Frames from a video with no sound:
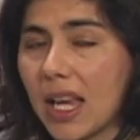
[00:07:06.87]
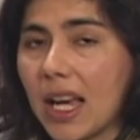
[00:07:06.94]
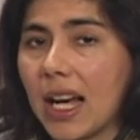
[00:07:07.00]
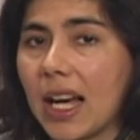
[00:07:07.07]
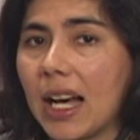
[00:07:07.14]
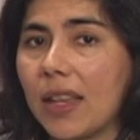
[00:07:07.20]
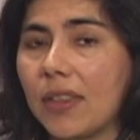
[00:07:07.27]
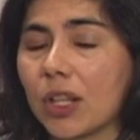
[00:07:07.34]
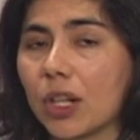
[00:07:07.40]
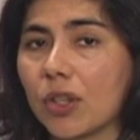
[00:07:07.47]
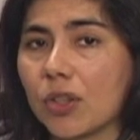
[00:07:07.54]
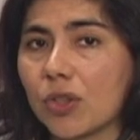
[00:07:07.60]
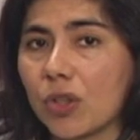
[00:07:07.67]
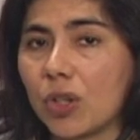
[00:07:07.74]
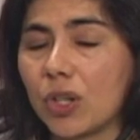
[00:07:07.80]
The
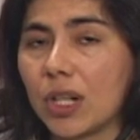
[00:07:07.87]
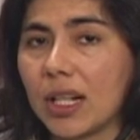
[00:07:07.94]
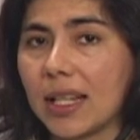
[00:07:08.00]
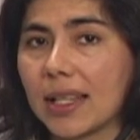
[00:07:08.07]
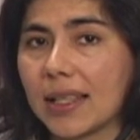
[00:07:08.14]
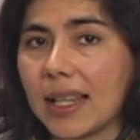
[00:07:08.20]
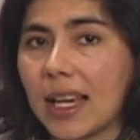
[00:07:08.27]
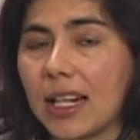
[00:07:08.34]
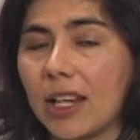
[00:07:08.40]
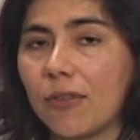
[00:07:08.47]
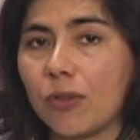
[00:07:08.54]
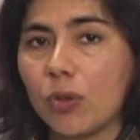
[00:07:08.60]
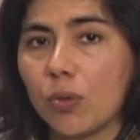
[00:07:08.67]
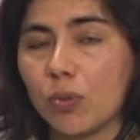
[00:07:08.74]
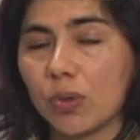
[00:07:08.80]
concern is that
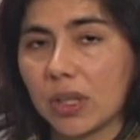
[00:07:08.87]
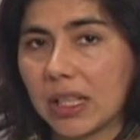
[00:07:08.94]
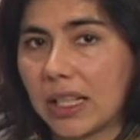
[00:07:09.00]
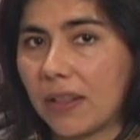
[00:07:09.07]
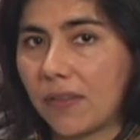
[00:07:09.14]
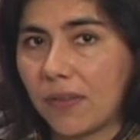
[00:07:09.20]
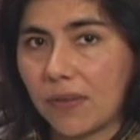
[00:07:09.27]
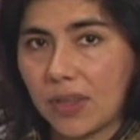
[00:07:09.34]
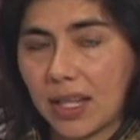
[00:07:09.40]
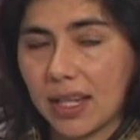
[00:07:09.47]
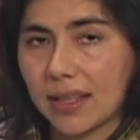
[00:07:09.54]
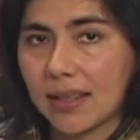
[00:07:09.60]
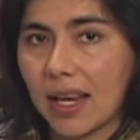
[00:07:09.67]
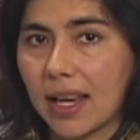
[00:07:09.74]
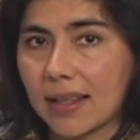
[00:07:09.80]
if you leave
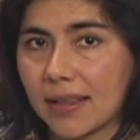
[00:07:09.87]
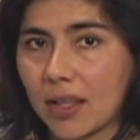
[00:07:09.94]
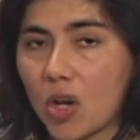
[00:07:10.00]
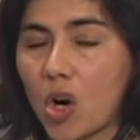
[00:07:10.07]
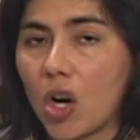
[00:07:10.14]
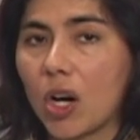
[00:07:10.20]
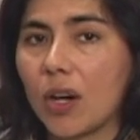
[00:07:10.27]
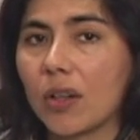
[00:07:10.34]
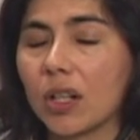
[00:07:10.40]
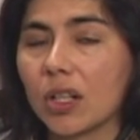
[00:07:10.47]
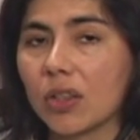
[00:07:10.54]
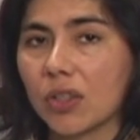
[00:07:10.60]
things as they are,